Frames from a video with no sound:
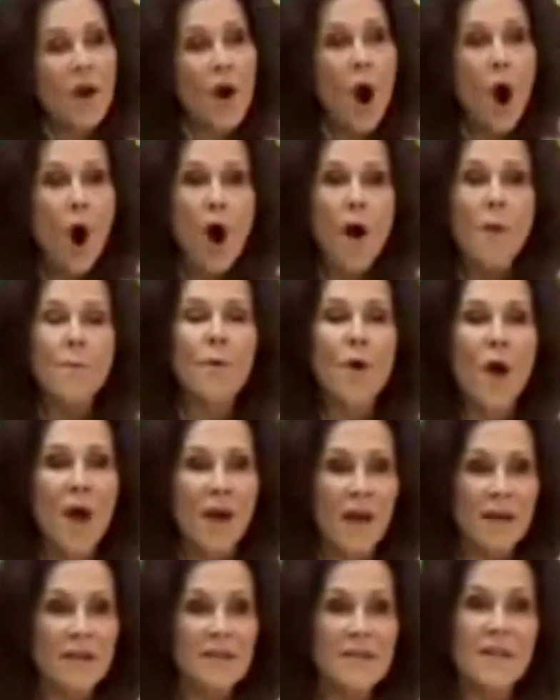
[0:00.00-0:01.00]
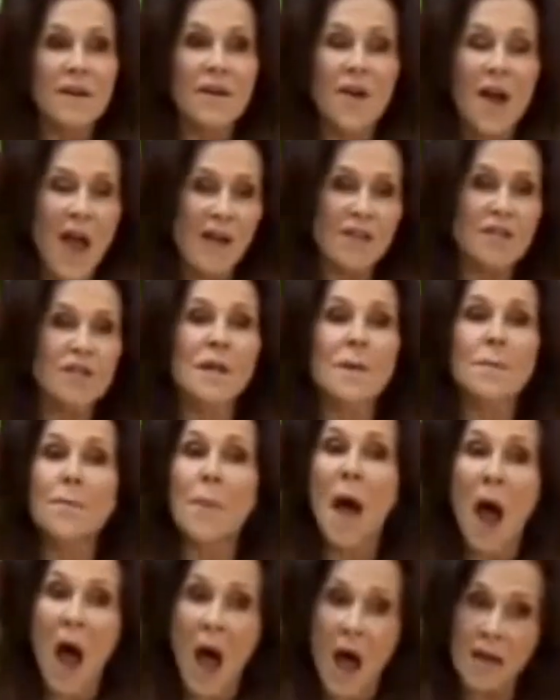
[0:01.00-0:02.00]
There are products that are actually
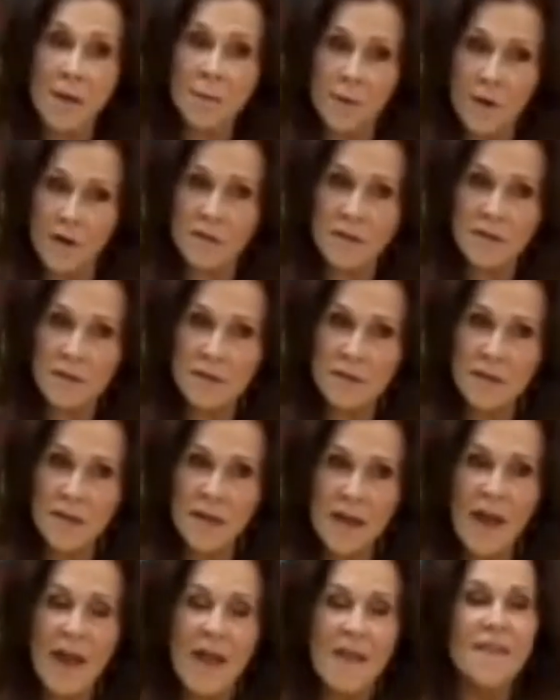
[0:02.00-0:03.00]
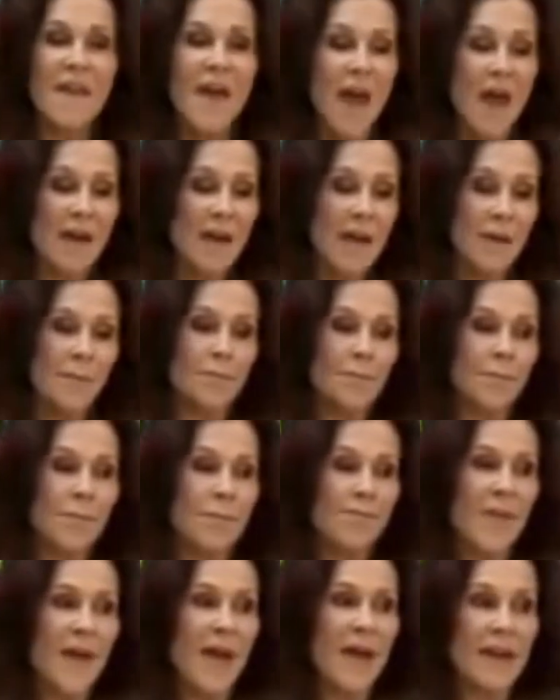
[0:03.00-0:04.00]
polymers that, in,
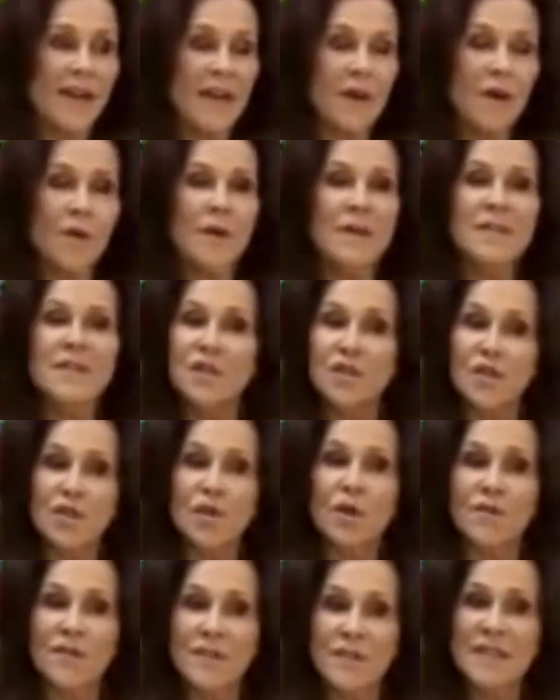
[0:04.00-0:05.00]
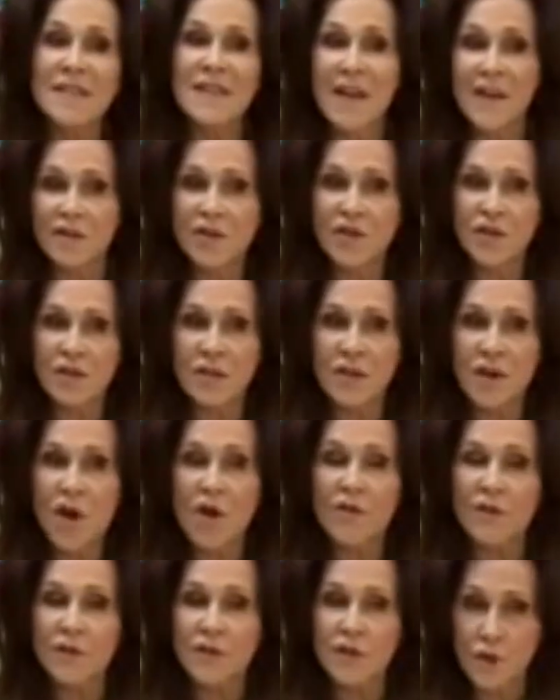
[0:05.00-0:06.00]
that increase the surface tension
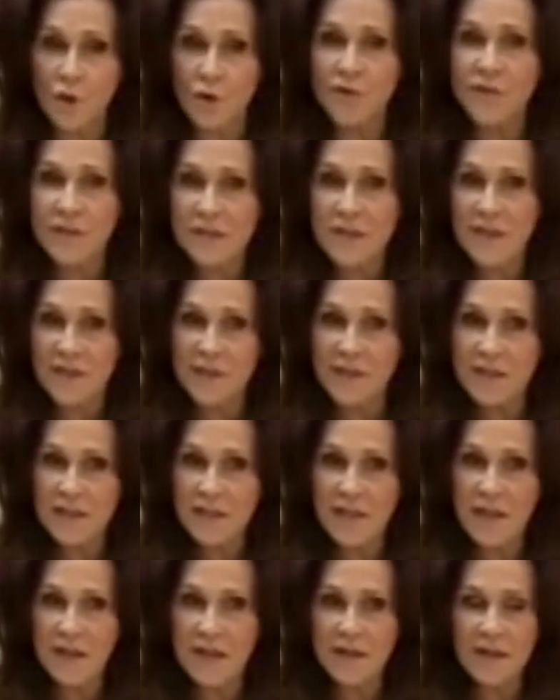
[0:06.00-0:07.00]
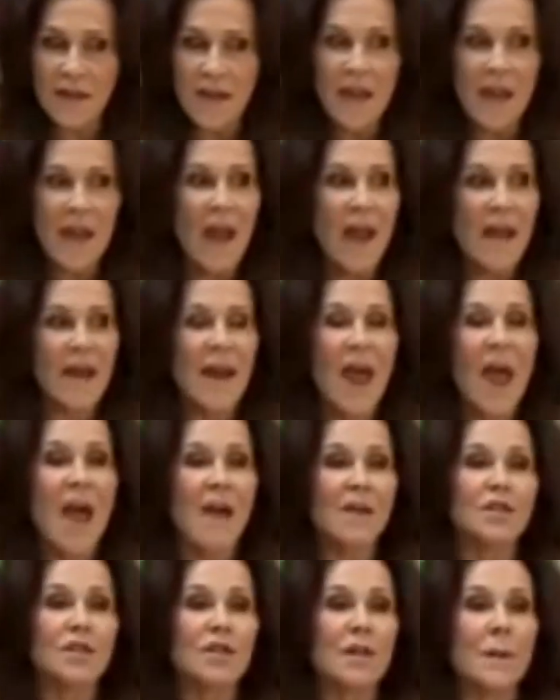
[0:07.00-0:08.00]
on the surface of the skin and
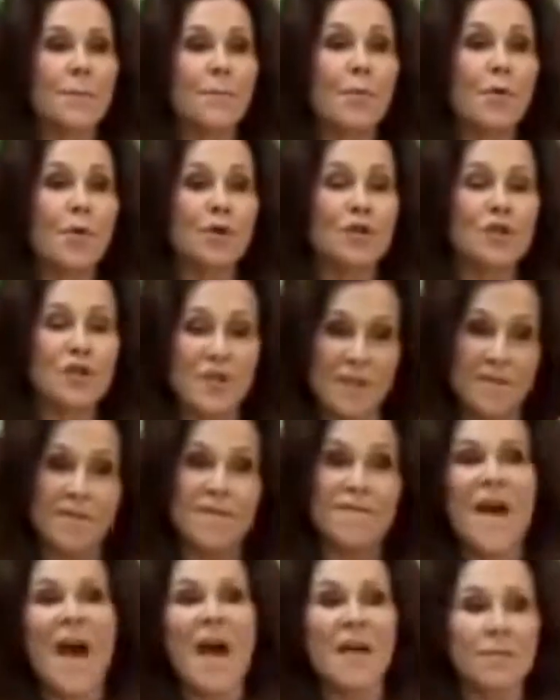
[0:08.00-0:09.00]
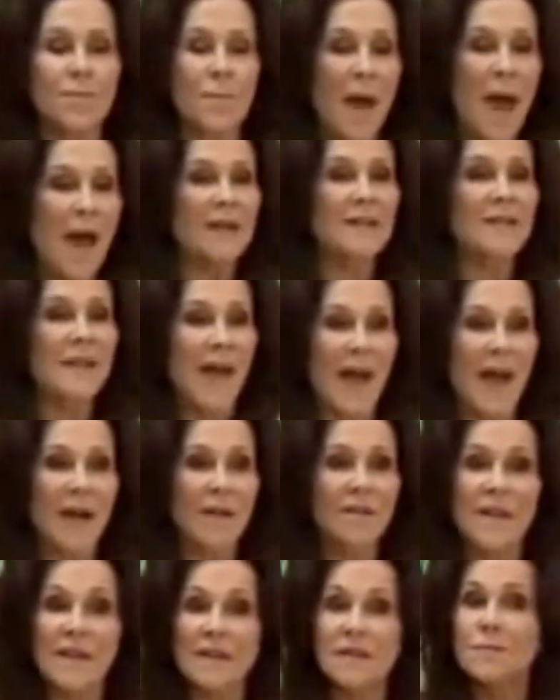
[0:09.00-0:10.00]
actually push the fat back
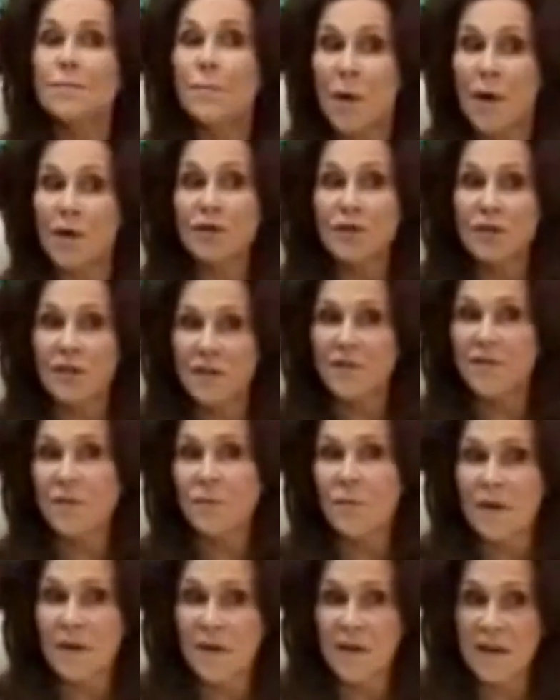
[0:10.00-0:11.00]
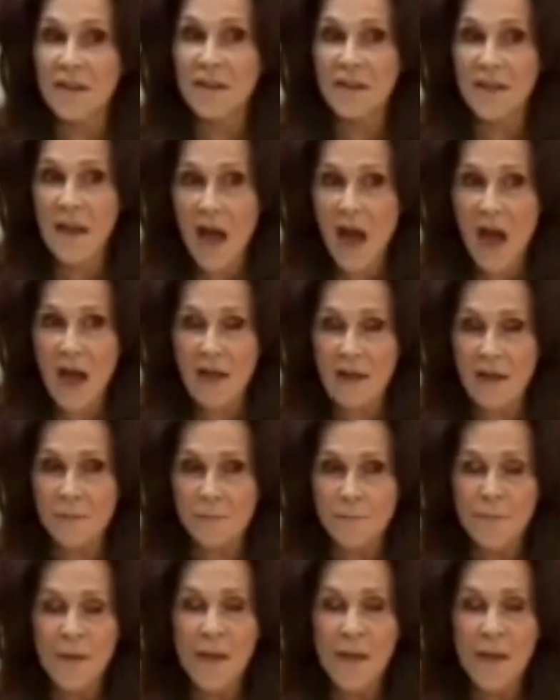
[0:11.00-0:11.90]
down that's bulging from underneath the eye.